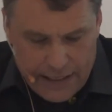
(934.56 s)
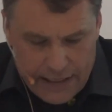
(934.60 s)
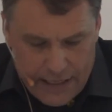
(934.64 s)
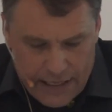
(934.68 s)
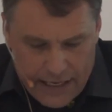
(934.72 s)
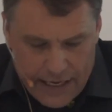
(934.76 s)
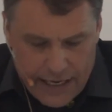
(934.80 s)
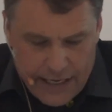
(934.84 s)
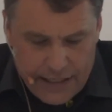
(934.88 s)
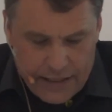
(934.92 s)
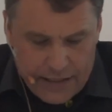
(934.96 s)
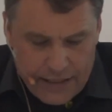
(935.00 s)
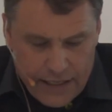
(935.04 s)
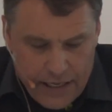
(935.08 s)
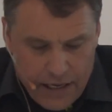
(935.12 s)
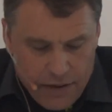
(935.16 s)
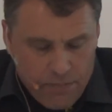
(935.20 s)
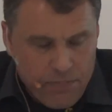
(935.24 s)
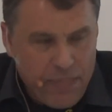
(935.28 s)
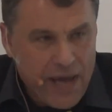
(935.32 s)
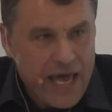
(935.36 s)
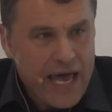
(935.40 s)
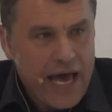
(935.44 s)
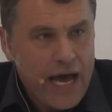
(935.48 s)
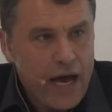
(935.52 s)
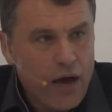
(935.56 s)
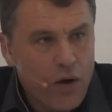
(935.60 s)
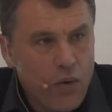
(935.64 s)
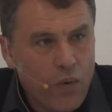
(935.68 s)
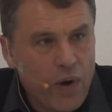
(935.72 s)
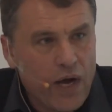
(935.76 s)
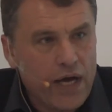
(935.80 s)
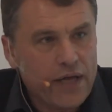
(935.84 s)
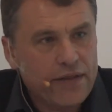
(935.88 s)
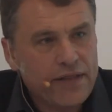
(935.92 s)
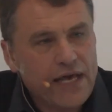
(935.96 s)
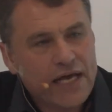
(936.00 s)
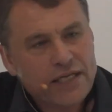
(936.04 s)
rand per
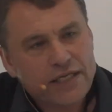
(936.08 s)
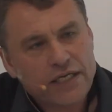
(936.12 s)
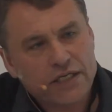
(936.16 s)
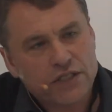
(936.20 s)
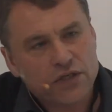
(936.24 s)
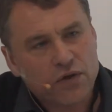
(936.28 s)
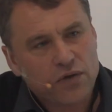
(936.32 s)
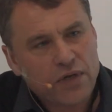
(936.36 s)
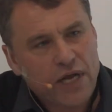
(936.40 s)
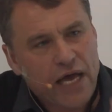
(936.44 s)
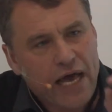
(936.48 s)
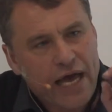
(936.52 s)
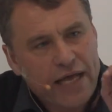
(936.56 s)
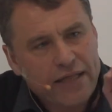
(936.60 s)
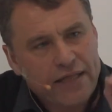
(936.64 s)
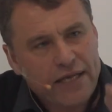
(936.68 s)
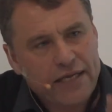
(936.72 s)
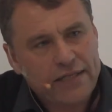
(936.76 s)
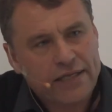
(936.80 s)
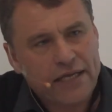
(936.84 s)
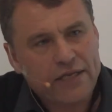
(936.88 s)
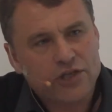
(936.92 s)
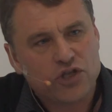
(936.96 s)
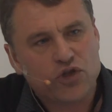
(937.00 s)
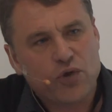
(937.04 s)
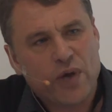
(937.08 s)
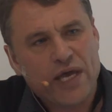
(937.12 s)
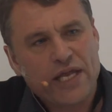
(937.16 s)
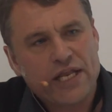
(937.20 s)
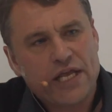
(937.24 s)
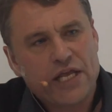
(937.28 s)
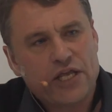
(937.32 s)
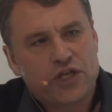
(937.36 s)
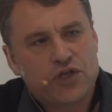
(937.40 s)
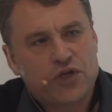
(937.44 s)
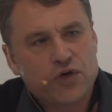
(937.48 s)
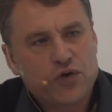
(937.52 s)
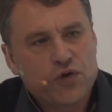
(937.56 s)
hour. That is on
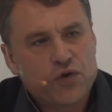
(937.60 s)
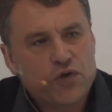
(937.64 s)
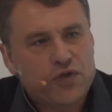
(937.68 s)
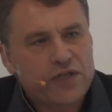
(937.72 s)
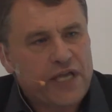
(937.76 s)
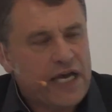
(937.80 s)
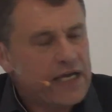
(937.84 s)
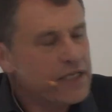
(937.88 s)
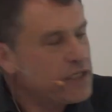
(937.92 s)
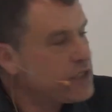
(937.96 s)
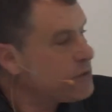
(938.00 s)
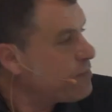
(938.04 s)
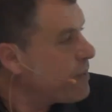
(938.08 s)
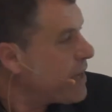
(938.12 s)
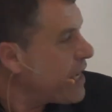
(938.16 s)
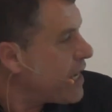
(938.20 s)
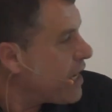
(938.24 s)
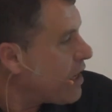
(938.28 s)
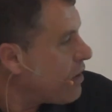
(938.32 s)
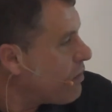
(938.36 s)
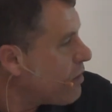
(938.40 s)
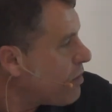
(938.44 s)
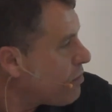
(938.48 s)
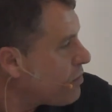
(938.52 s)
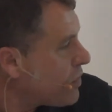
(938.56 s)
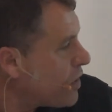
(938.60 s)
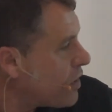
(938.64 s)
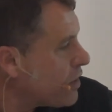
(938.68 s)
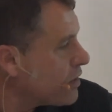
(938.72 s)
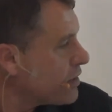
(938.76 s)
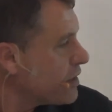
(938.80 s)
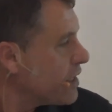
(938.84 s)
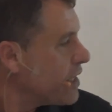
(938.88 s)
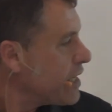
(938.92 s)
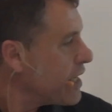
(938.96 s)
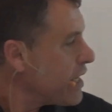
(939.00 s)
122 tons per hour plant.